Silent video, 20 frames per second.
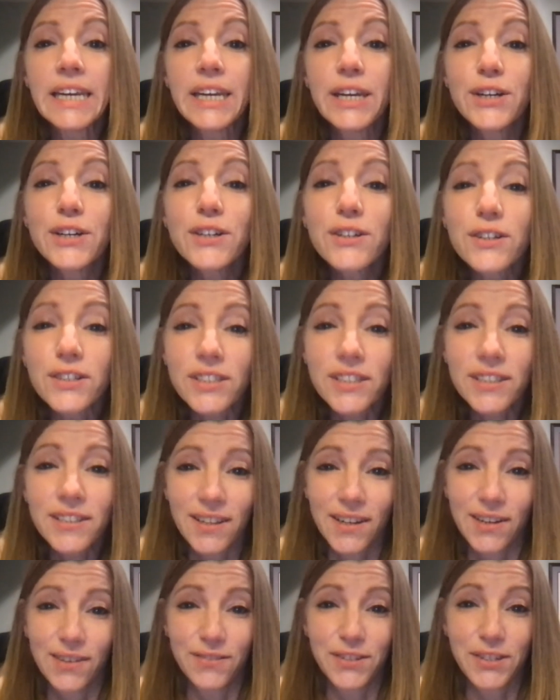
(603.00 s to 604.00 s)

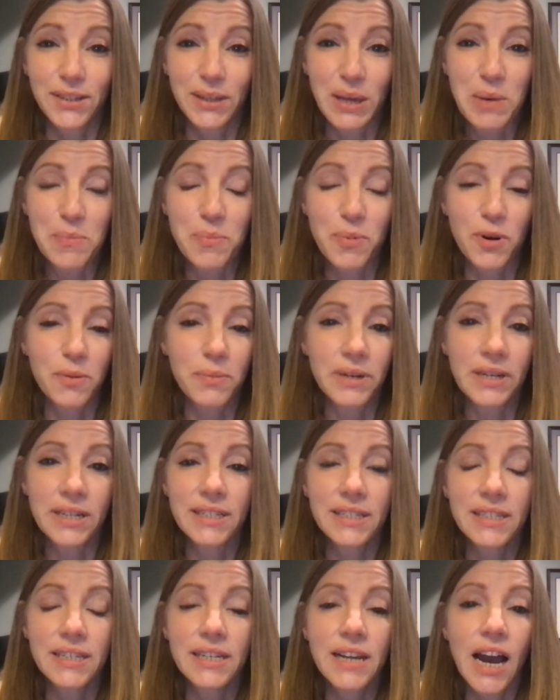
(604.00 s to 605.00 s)
years of delayed
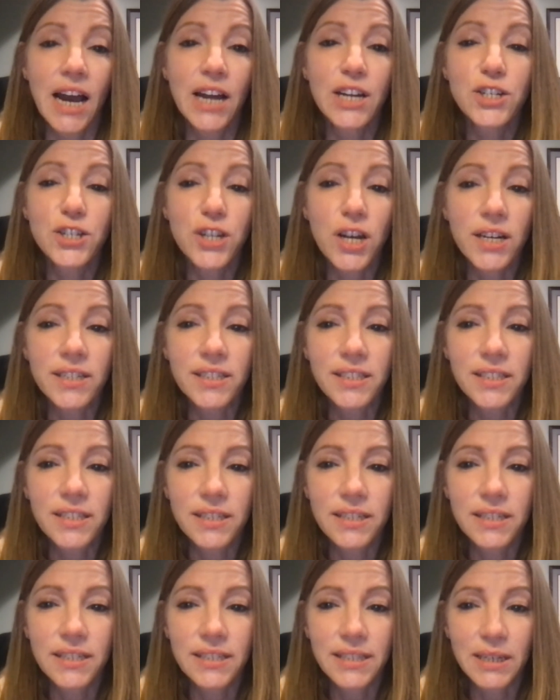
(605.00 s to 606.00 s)
permanency, not just
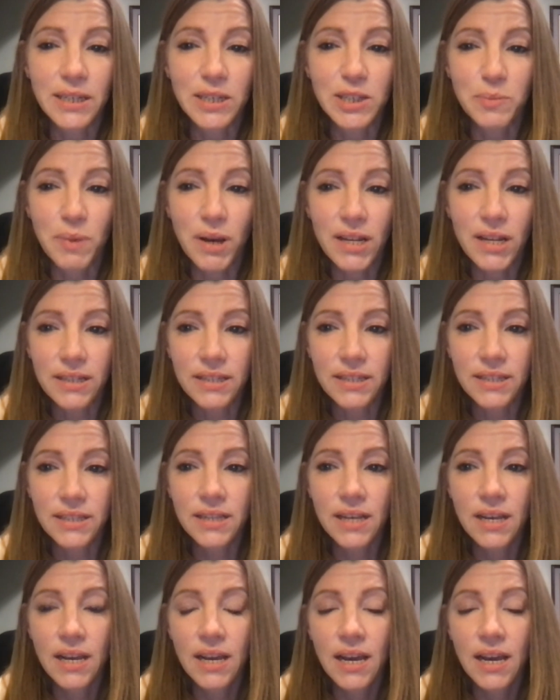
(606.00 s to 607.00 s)
6 months.